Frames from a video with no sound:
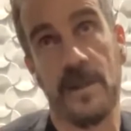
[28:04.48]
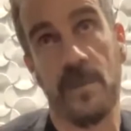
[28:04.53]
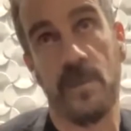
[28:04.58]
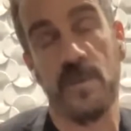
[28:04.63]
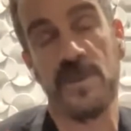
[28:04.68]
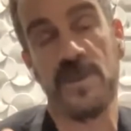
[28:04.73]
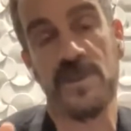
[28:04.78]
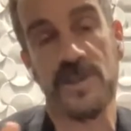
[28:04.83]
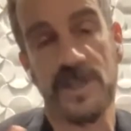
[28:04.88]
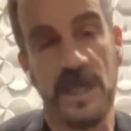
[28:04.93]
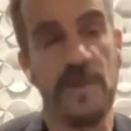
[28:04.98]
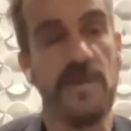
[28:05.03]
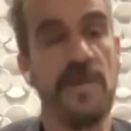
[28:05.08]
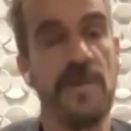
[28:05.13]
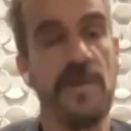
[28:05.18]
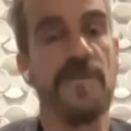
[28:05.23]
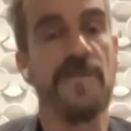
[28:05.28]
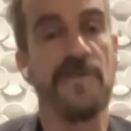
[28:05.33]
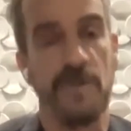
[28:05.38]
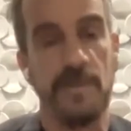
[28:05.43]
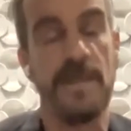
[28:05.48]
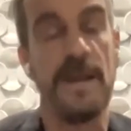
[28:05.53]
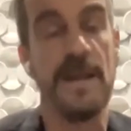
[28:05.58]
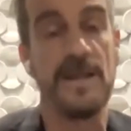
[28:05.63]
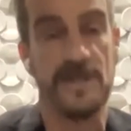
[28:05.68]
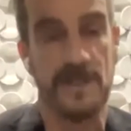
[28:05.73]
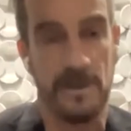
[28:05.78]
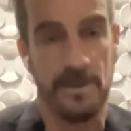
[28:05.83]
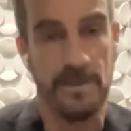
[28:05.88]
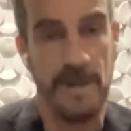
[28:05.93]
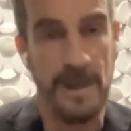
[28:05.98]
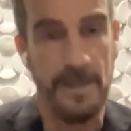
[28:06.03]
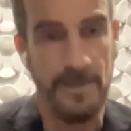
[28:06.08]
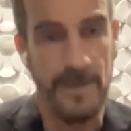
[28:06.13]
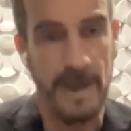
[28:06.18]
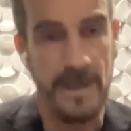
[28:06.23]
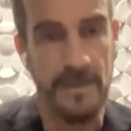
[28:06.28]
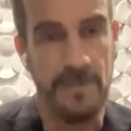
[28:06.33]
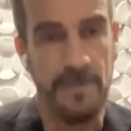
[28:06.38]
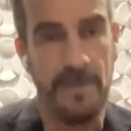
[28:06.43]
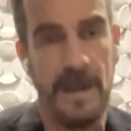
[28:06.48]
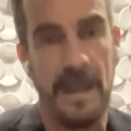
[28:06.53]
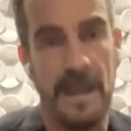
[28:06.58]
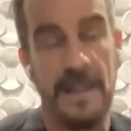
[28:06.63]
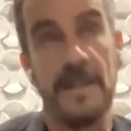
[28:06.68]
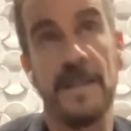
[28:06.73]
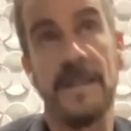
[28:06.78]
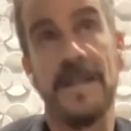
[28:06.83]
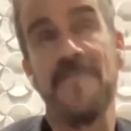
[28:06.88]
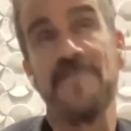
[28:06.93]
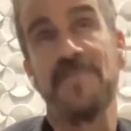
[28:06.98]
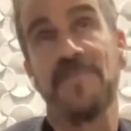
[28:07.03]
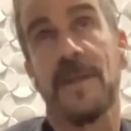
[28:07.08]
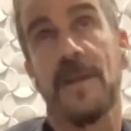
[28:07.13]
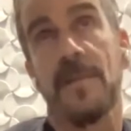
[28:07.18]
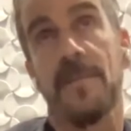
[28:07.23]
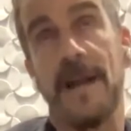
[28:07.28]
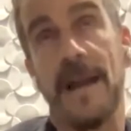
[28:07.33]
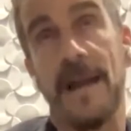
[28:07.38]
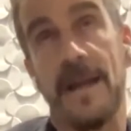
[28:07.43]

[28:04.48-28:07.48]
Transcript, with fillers: we share information. My, my, my, my,